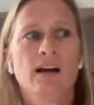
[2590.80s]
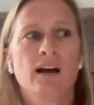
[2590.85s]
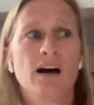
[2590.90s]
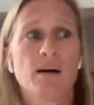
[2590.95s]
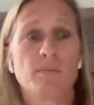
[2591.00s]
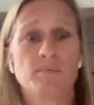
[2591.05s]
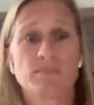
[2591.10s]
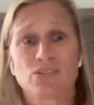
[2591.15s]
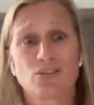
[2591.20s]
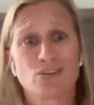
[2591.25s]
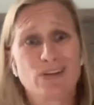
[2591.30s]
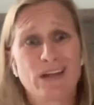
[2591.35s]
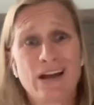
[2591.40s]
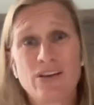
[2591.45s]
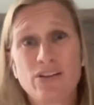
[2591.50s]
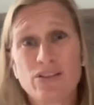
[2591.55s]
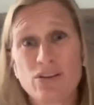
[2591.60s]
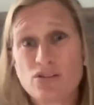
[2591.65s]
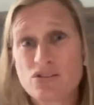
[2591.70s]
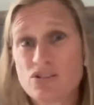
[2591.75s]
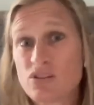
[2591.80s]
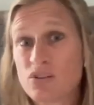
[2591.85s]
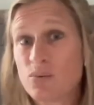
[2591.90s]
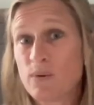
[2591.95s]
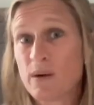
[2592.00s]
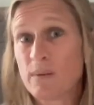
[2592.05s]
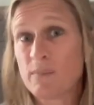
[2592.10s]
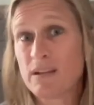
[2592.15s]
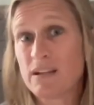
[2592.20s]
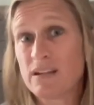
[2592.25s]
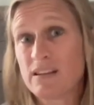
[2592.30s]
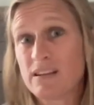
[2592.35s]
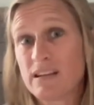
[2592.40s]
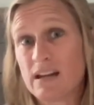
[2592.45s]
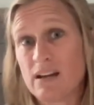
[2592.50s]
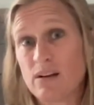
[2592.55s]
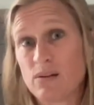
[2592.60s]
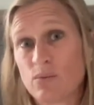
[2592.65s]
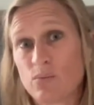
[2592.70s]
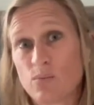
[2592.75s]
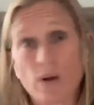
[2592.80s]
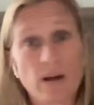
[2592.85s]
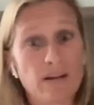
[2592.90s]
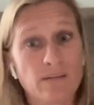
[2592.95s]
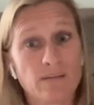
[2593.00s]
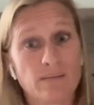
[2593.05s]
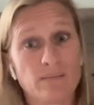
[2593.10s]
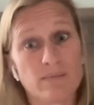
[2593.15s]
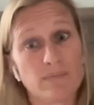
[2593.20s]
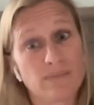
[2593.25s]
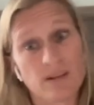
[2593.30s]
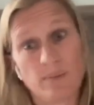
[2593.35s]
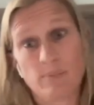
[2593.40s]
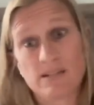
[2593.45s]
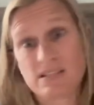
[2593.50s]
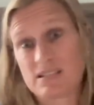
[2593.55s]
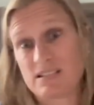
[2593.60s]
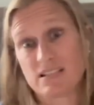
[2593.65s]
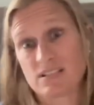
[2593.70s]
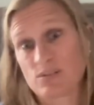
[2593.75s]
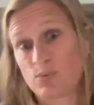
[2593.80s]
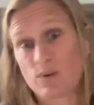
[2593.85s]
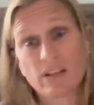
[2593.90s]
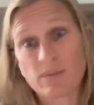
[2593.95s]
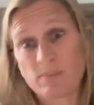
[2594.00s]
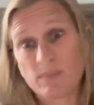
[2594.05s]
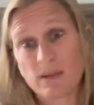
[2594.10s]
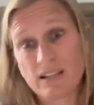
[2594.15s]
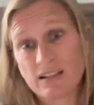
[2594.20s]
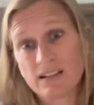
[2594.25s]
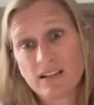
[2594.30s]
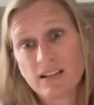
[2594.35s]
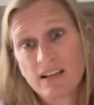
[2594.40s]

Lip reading: And so now those are the women that run the business with me.